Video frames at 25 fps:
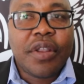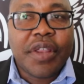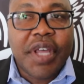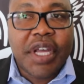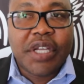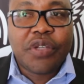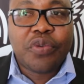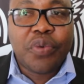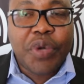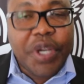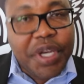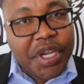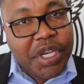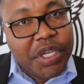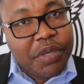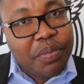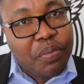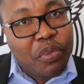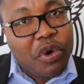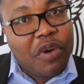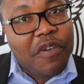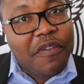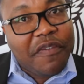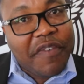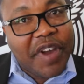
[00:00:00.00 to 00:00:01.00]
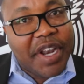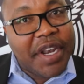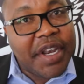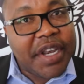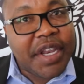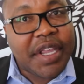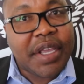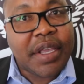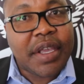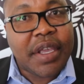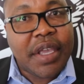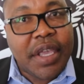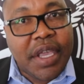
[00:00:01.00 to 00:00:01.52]
that we need more
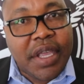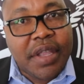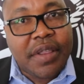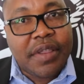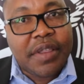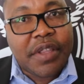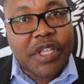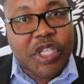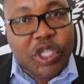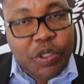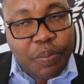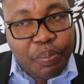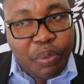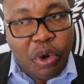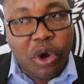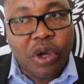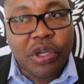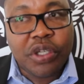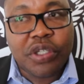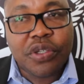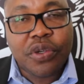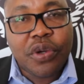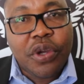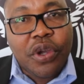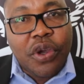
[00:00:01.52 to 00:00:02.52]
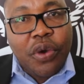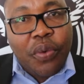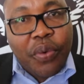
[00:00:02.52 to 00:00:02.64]
funding in sport